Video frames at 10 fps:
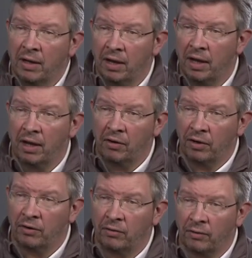there
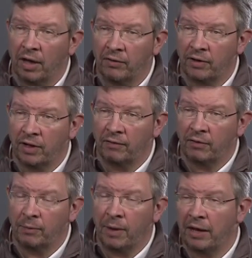in
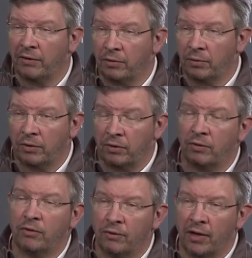2011 specs. All the new
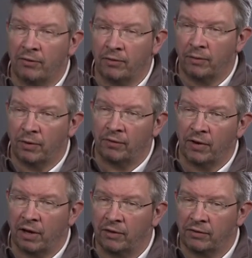2012
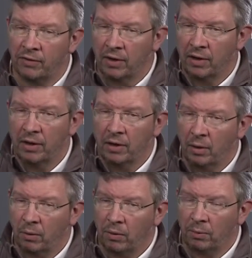cars
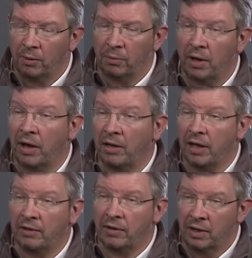were a bit behind
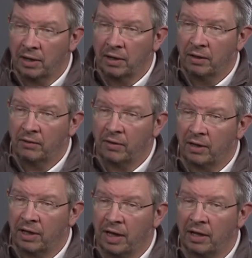that. So I
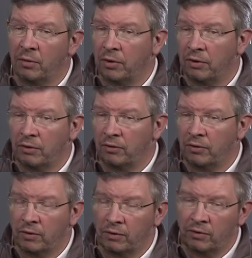think anyone
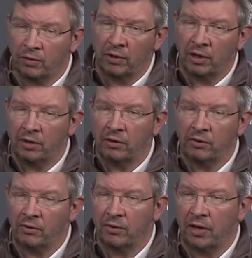who's doing their
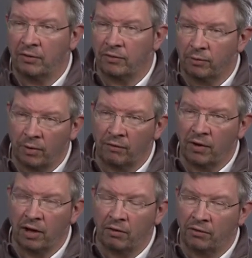new 2012
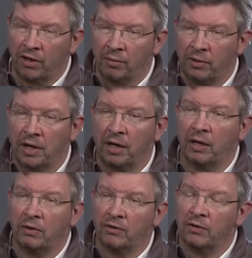car is able to get
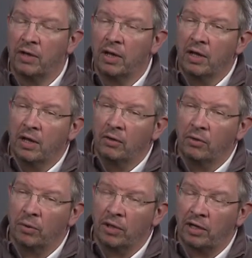close
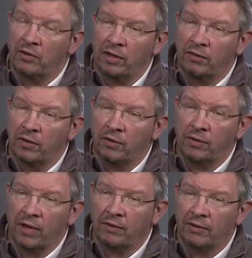to what they achieved in
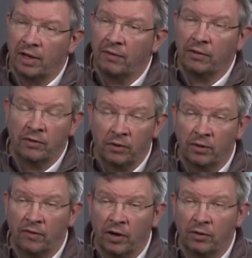2011 is
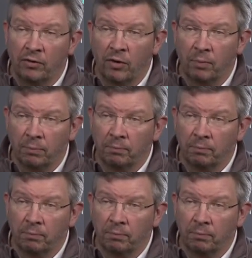doing a very good job.